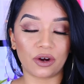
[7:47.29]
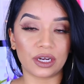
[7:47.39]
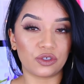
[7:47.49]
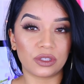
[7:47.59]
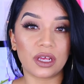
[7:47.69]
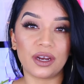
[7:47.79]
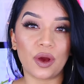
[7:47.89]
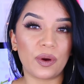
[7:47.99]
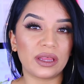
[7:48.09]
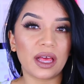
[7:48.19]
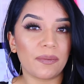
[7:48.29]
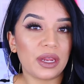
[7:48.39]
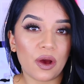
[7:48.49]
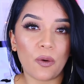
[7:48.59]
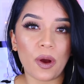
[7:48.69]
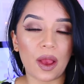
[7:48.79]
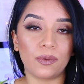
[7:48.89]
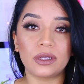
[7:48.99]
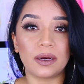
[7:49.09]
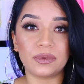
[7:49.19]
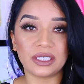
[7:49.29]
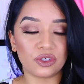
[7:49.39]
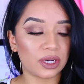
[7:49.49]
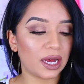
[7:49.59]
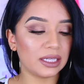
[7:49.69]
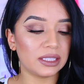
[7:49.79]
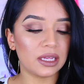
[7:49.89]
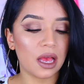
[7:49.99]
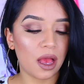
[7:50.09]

are interested in knowing, let me know. I will update you guys.